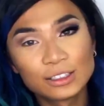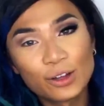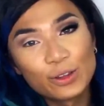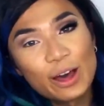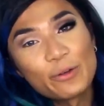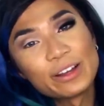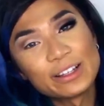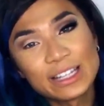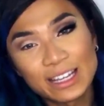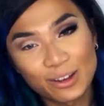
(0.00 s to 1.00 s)
so that when
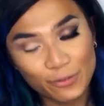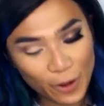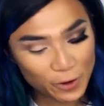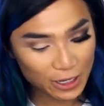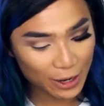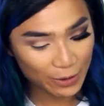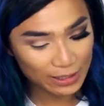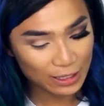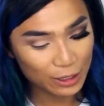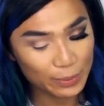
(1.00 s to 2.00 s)
you take your photo
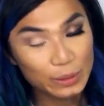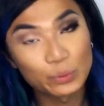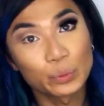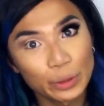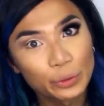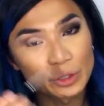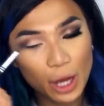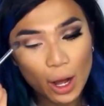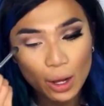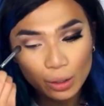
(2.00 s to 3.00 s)
it's going to be real
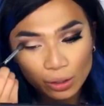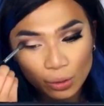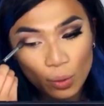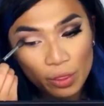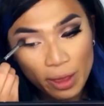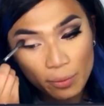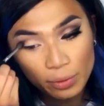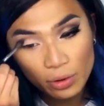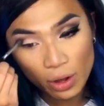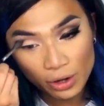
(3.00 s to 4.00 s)
dark. You want that
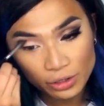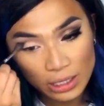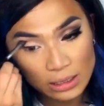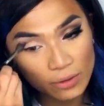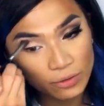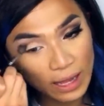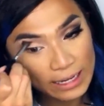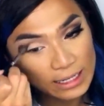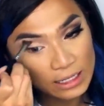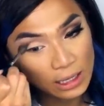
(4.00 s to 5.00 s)
real contrast of
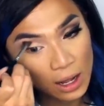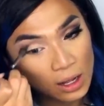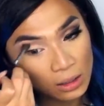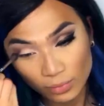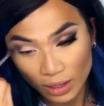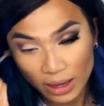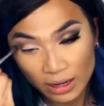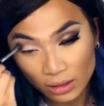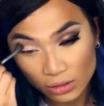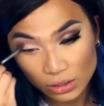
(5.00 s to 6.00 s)
light and dark, and
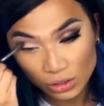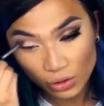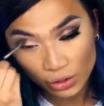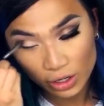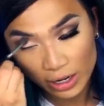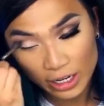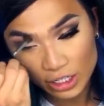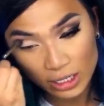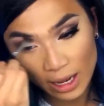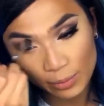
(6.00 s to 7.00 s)
it looks so good on
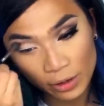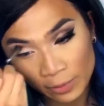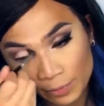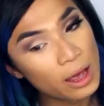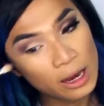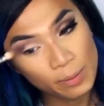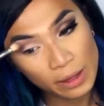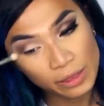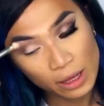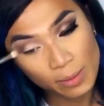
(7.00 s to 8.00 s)
HD camera. And a
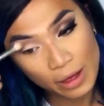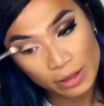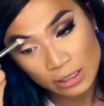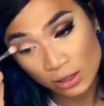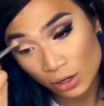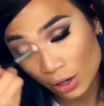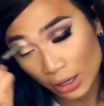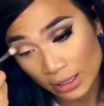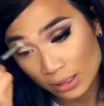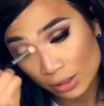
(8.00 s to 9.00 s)
big thing about this look
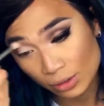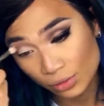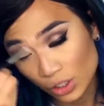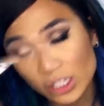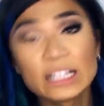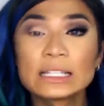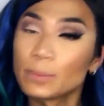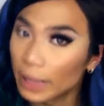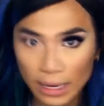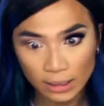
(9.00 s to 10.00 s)
is you need to
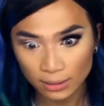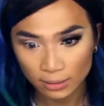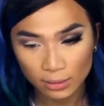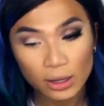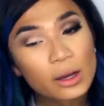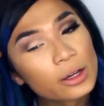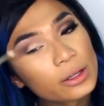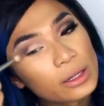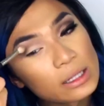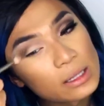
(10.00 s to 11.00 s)
blend.
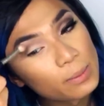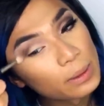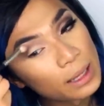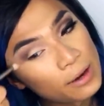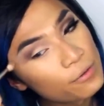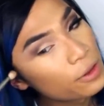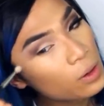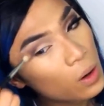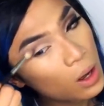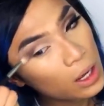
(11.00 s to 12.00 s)
You need to blend for the
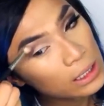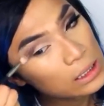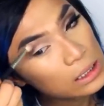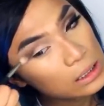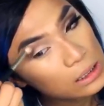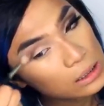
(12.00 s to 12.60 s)
gods.